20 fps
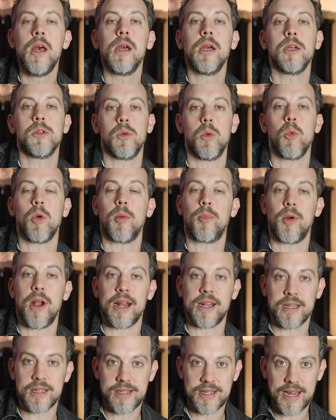because we want to
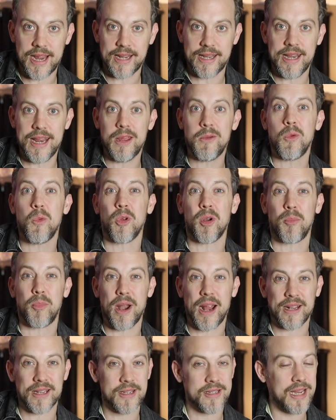practice technique, we want to
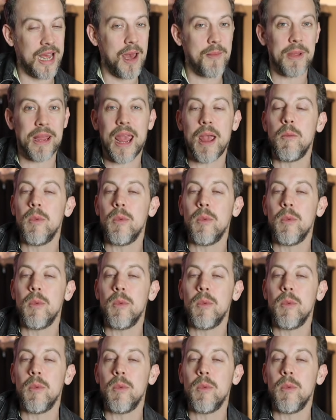practice timing,